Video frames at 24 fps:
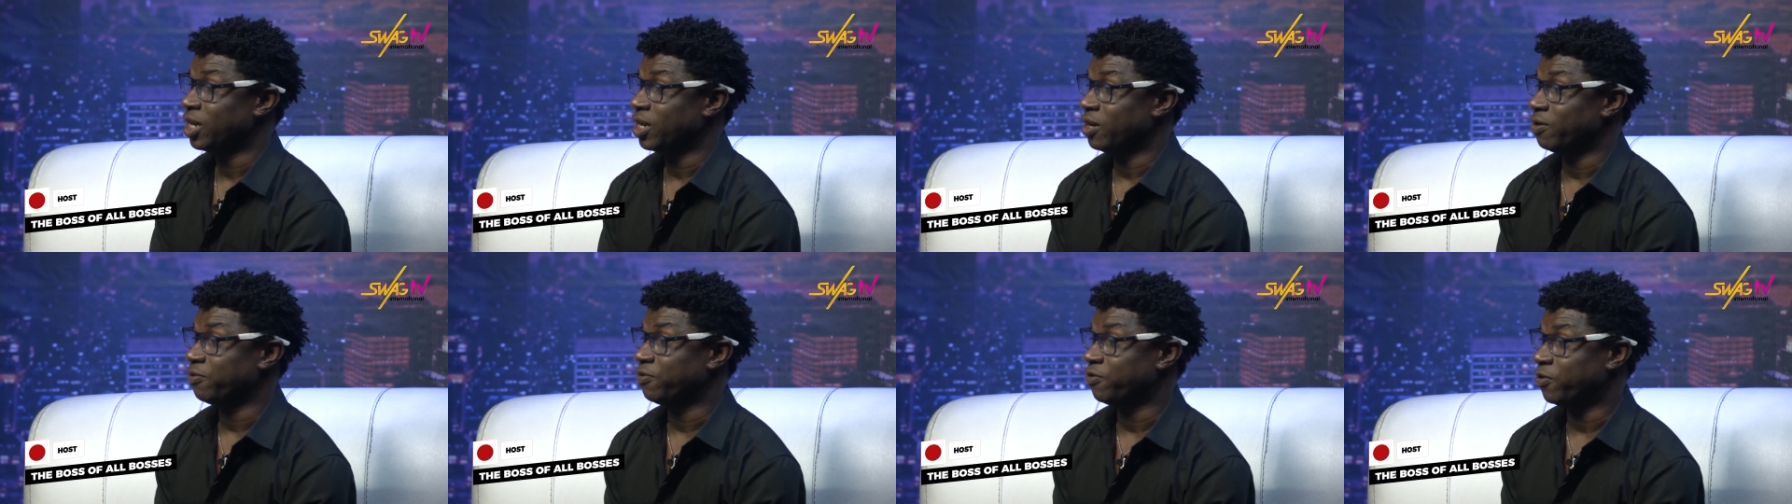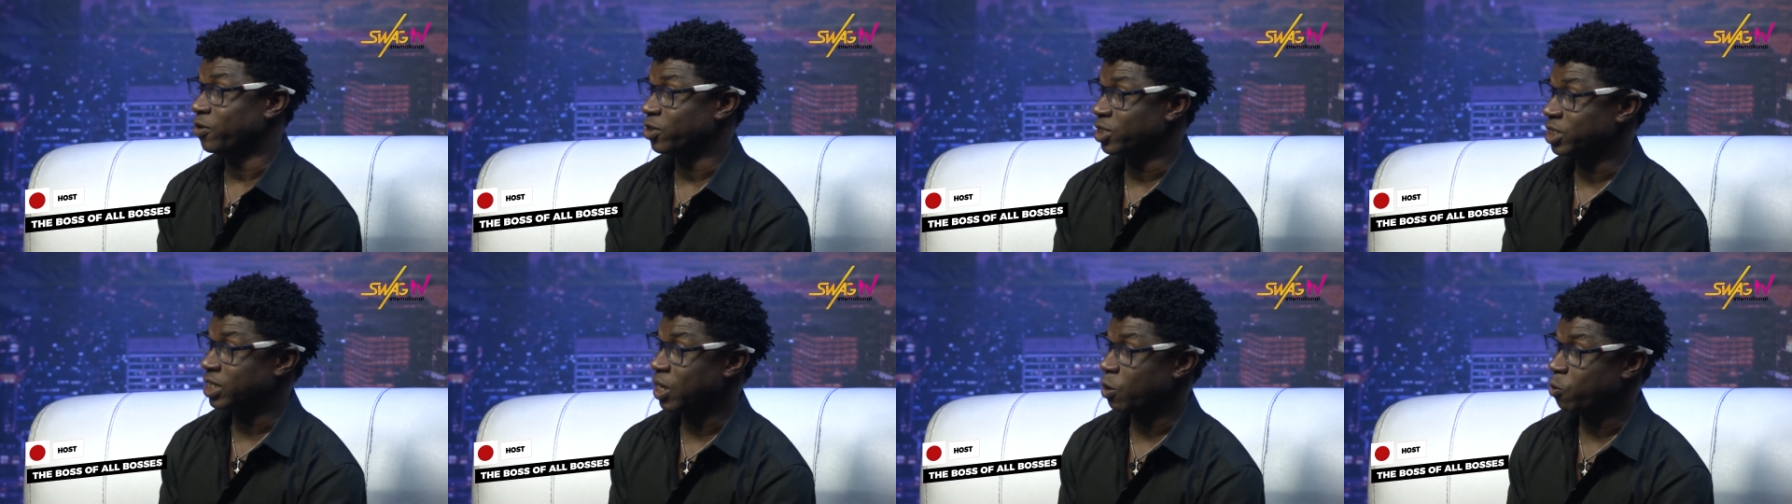the
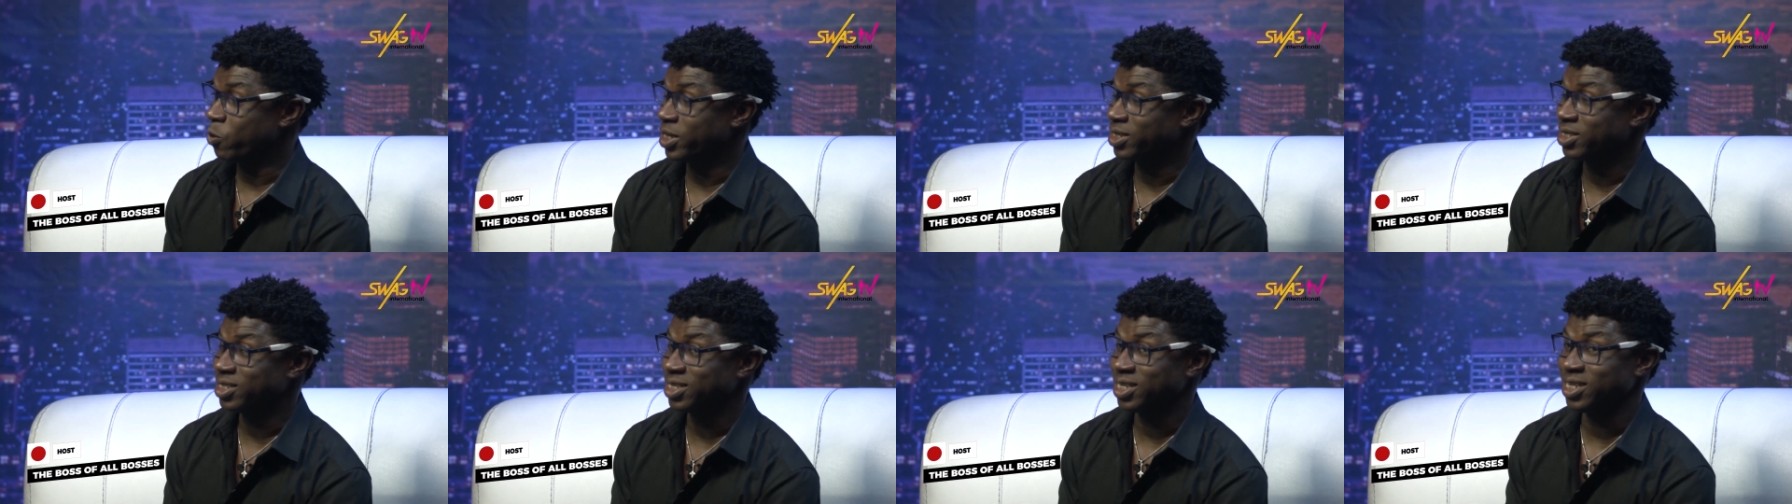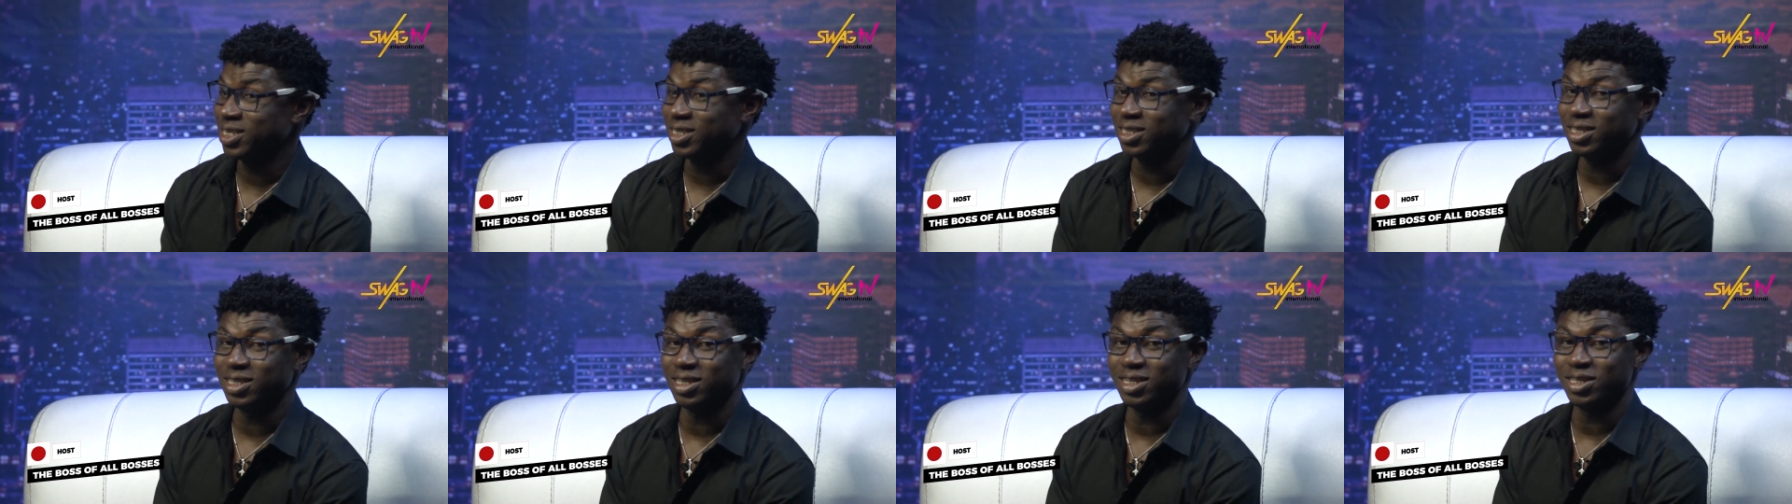first time we're
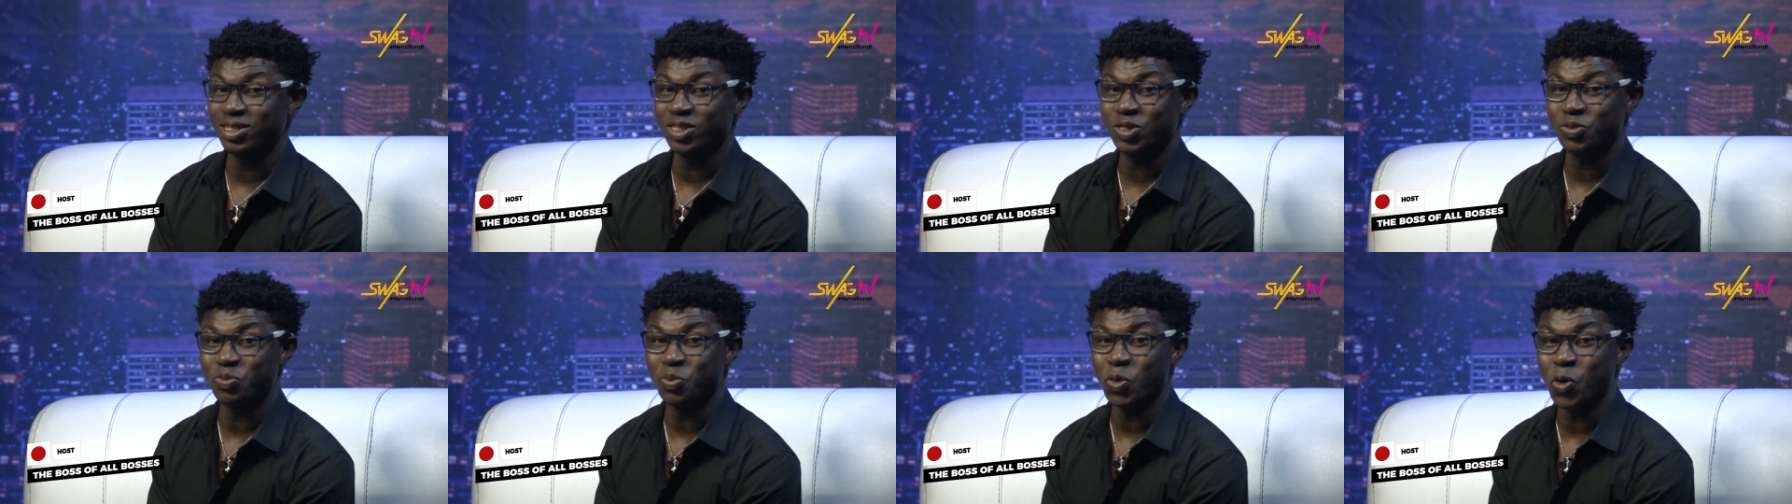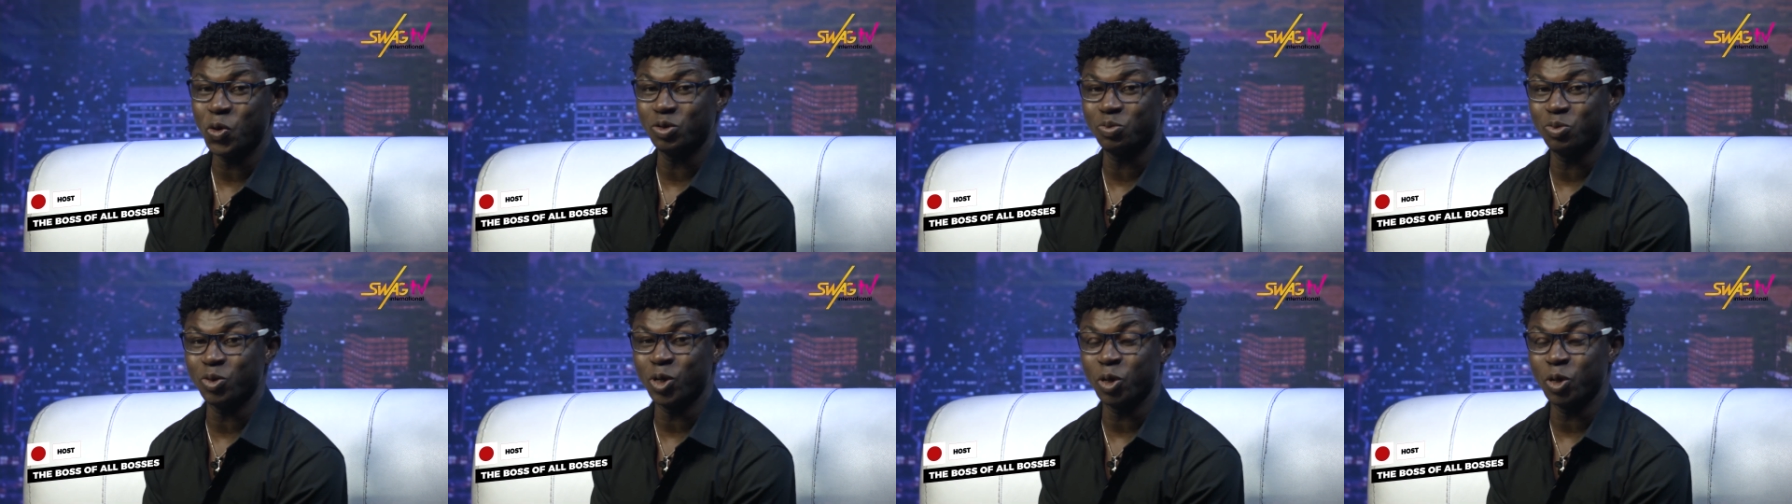seeing this month.